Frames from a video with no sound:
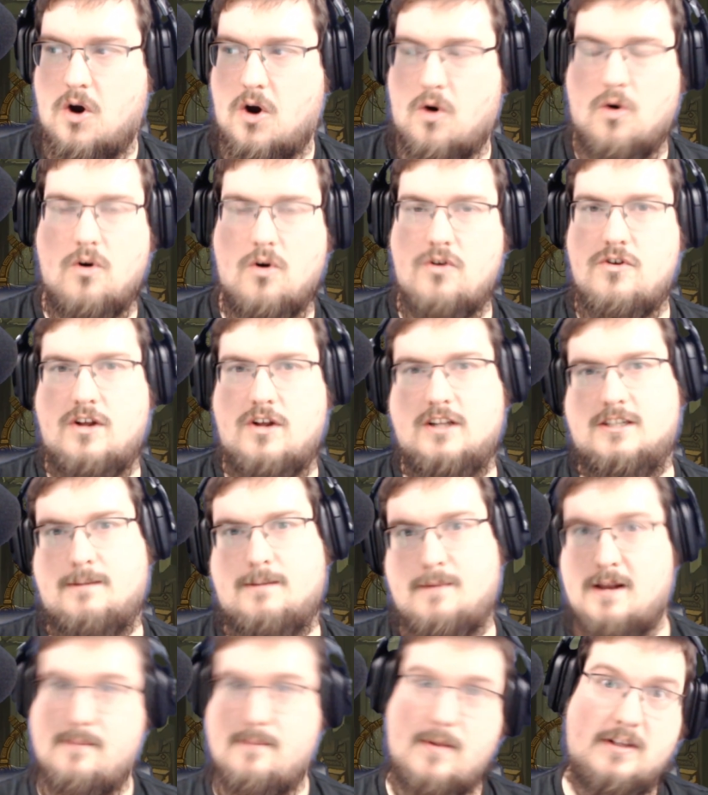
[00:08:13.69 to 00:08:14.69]
Or you could
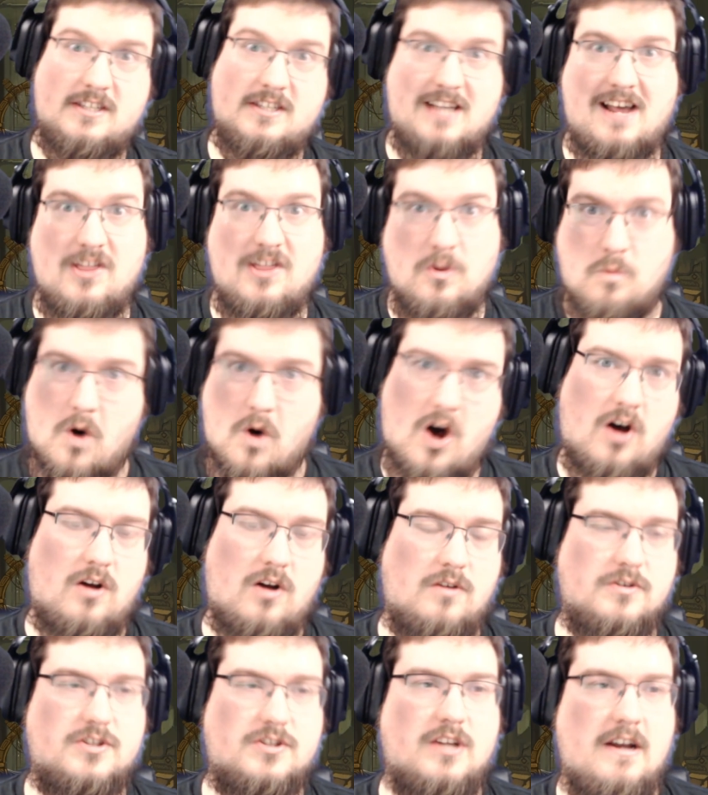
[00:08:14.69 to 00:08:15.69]
summon him inside the
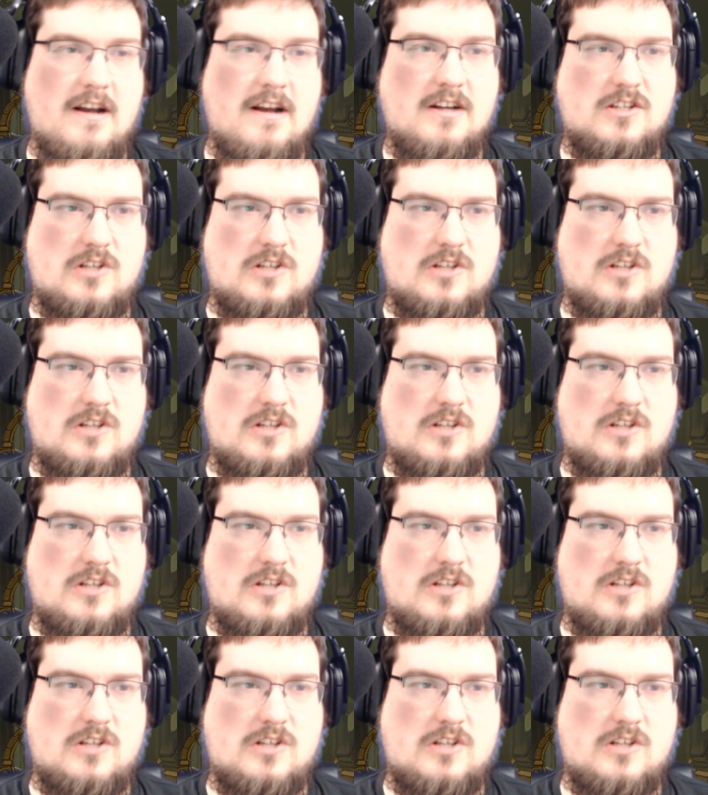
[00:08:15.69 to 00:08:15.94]
walls,